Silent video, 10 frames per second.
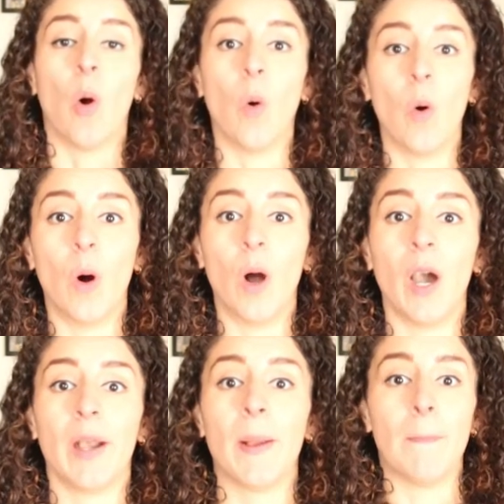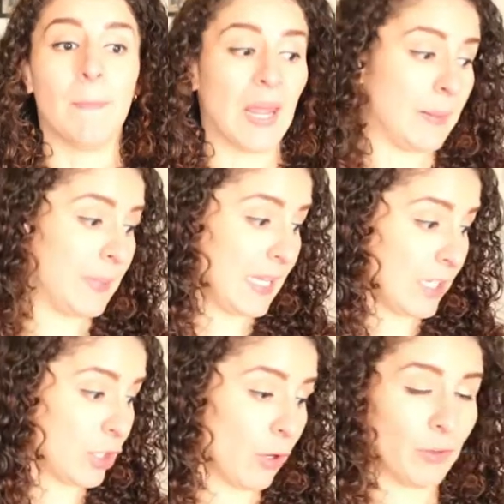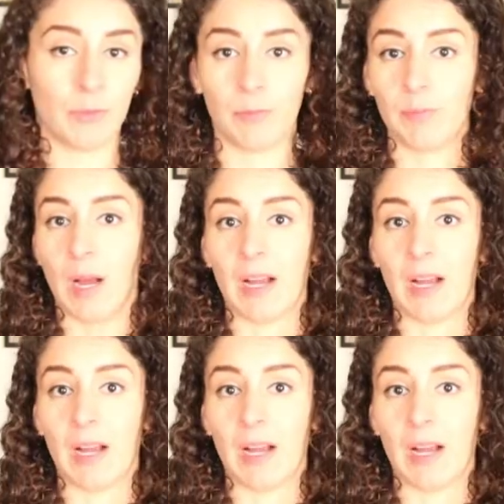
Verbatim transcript: or maybe go